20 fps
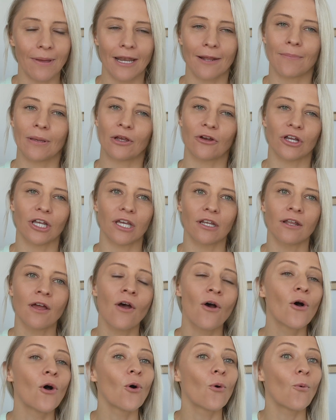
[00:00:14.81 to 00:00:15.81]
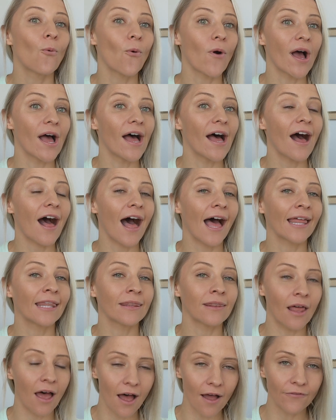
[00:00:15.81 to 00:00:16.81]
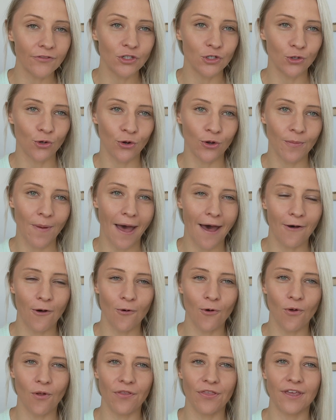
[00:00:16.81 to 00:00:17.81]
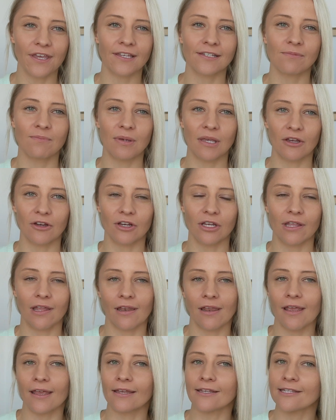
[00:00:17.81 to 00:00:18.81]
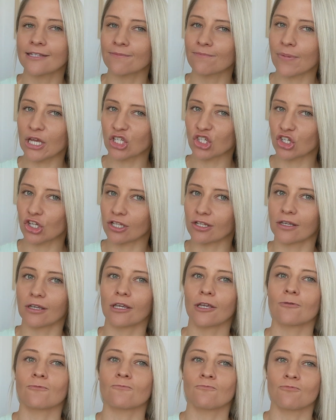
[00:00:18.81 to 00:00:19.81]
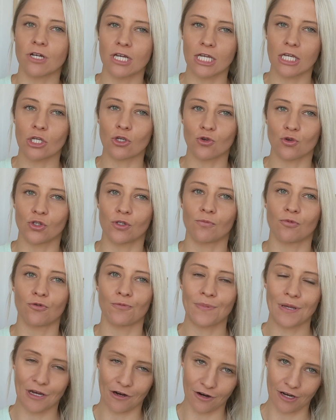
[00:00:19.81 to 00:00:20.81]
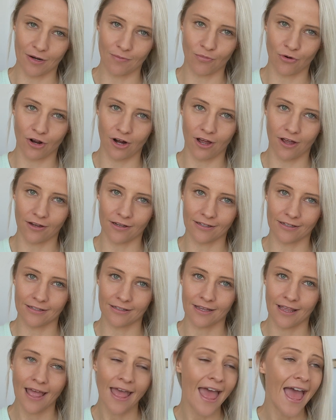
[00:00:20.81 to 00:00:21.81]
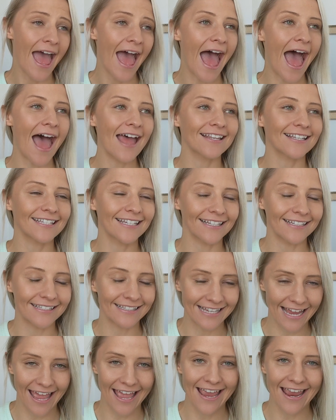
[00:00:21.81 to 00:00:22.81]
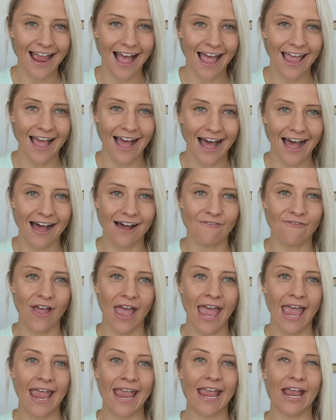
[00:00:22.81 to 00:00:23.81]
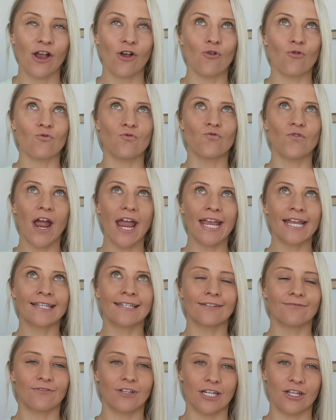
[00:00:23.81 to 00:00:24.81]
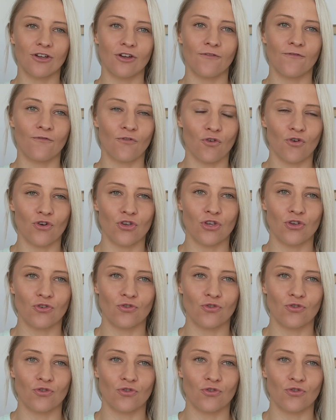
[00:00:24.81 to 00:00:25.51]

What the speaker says: A Better Period, where I love to talk about all things period, especially reusable period products. And today I have a great video for